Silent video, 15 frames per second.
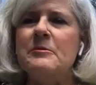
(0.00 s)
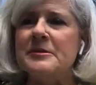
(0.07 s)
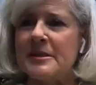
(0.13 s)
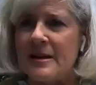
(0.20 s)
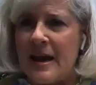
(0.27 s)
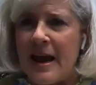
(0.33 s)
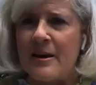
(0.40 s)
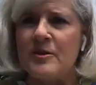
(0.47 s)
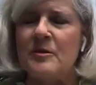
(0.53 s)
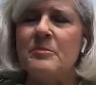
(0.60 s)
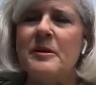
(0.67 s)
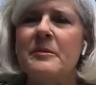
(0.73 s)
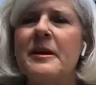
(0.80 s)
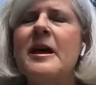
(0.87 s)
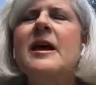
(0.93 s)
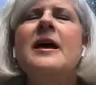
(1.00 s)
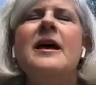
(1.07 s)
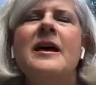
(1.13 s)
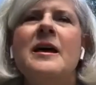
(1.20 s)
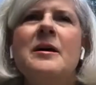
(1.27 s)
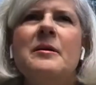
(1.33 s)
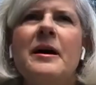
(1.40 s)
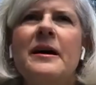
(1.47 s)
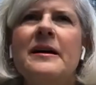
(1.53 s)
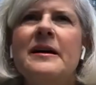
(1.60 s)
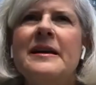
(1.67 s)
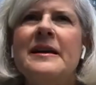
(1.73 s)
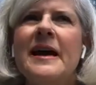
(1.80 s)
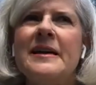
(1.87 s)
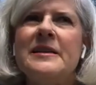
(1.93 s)
He was an actor, but uh,
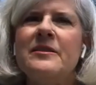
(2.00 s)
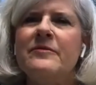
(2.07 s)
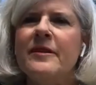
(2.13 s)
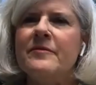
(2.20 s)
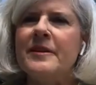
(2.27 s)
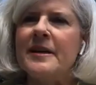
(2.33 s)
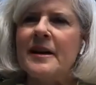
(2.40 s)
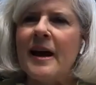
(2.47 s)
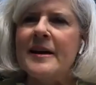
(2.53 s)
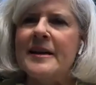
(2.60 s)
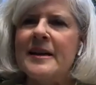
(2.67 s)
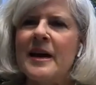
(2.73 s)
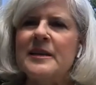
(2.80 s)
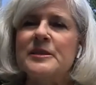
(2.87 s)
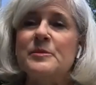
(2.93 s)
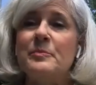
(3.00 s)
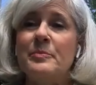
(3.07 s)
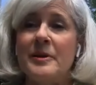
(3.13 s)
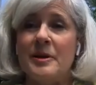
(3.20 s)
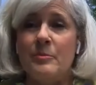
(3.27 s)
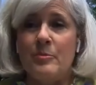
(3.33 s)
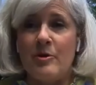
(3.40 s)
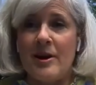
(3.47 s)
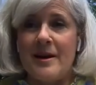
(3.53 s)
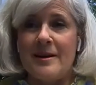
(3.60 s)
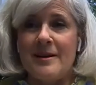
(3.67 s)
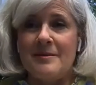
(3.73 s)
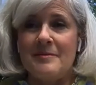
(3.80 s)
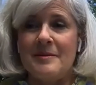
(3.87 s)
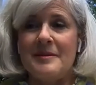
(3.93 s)
in 1959 he got his big
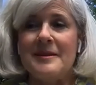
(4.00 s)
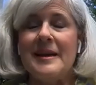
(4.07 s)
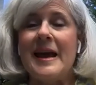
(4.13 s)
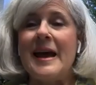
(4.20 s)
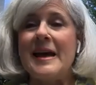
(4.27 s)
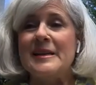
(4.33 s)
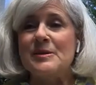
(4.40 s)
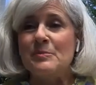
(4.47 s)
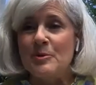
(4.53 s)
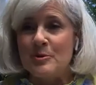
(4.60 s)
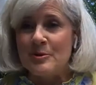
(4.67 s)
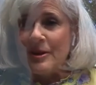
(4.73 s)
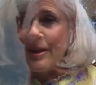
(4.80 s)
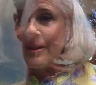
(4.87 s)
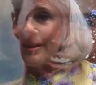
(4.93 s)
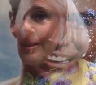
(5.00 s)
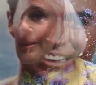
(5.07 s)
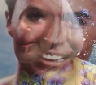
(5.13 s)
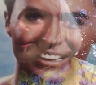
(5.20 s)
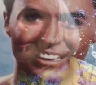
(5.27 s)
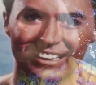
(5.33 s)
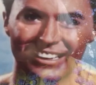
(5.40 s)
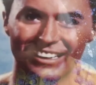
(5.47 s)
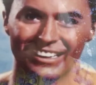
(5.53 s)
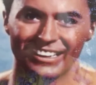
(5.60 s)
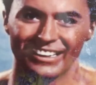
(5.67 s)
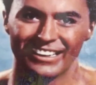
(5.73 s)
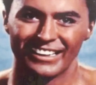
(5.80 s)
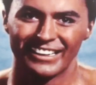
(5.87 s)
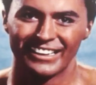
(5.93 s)
break as Moondoggy
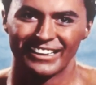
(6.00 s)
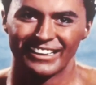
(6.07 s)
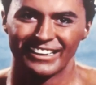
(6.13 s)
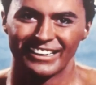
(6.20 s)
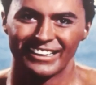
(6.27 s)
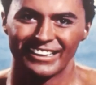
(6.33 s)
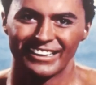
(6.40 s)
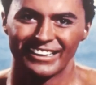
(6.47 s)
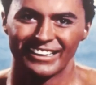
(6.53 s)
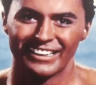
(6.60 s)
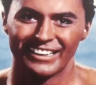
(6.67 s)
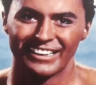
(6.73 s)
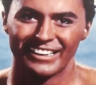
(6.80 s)
in the Gidget movie.